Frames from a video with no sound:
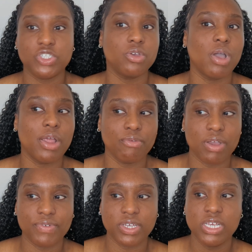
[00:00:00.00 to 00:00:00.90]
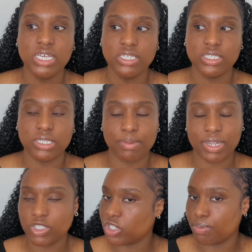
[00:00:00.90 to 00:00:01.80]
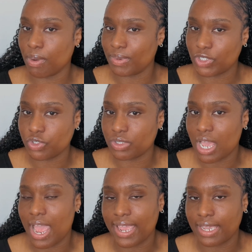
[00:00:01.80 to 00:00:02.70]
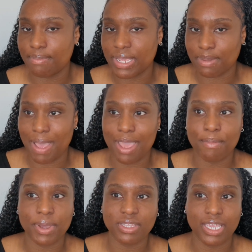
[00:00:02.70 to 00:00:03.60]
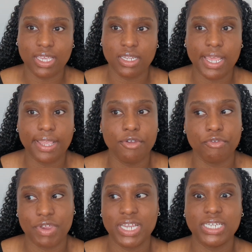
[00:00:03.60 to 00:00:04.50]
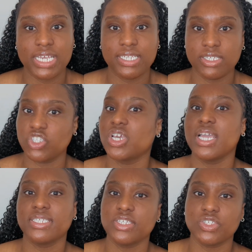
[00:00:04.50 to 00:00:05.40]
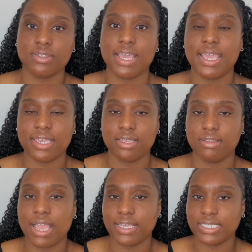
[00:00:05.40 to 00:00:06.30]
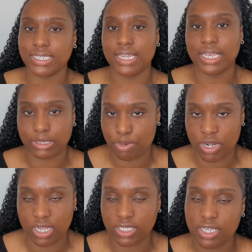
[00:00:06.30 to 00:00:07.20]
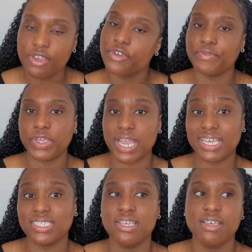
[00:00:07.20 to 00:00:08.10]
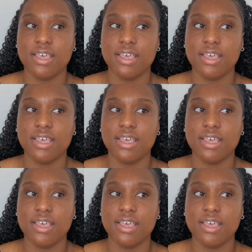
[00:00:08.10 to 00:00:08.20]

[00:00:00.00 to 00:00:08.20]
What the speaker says: So I'd rather someone else could probably do that. I can make the pattern, but they can like grade it and digitize it so that I can sell it as a product for you guys.